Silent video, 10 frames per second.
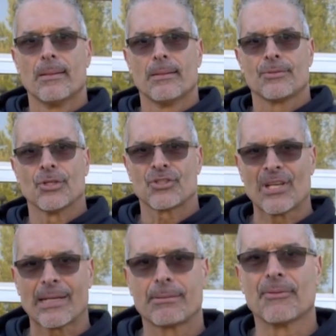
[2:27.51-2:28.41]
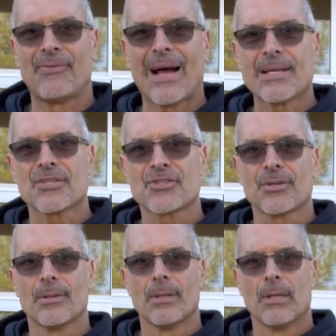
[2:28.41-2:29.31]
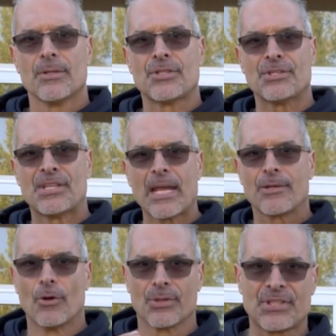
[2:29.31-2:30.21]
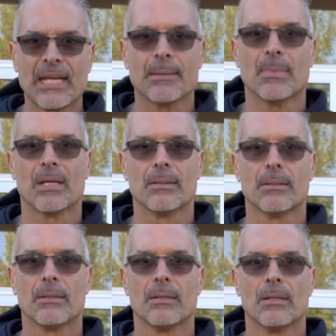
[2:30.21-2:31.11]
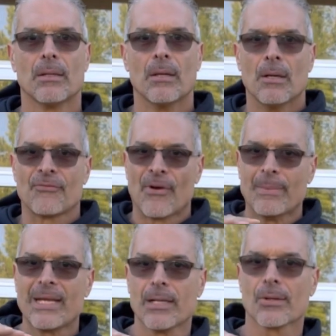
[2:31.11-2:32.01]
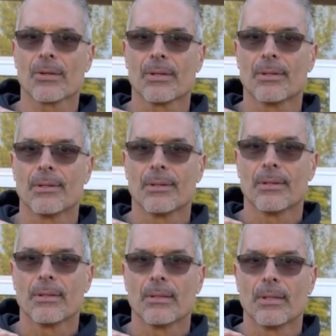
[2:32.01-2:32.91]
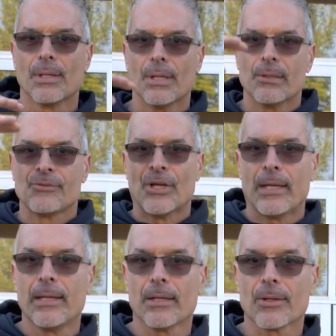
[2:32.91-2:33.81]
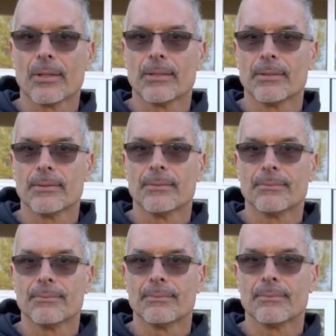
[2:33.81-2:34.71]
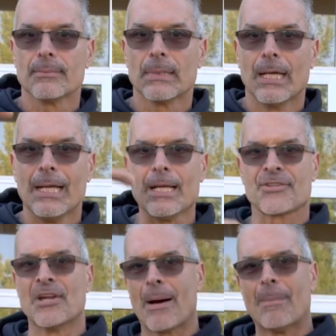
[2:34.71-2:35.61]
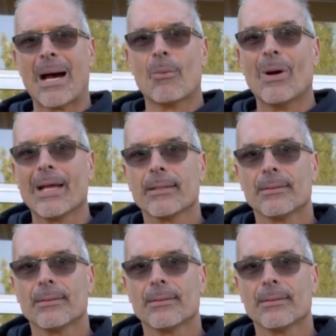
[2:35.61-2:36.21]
to sacrifice to take your team from here to here? It's not my way.